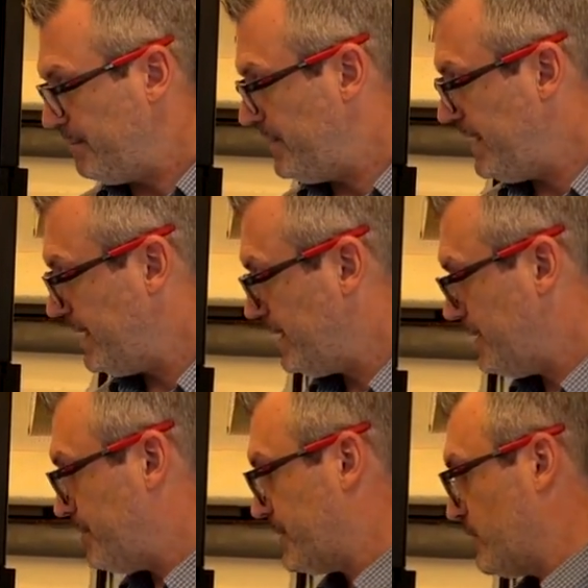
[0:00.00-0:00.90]

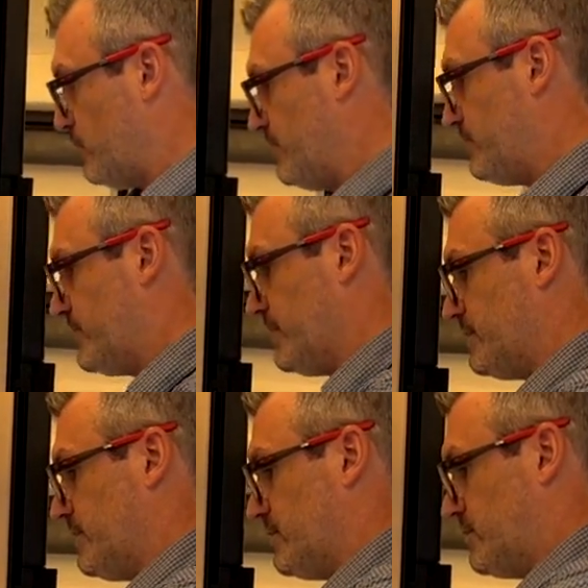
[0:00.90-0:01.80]
Then we've
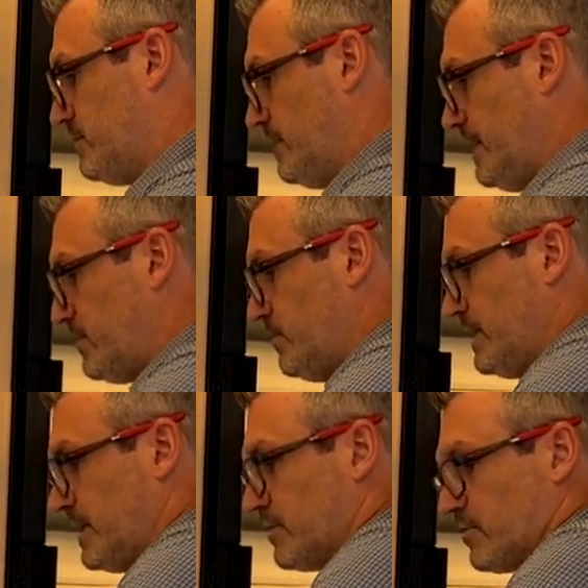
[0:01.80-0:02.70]
got the liquid
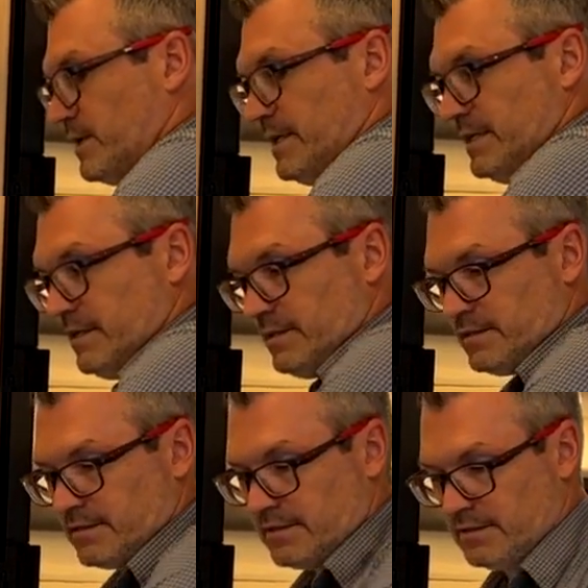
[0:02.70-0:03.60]
ingredients.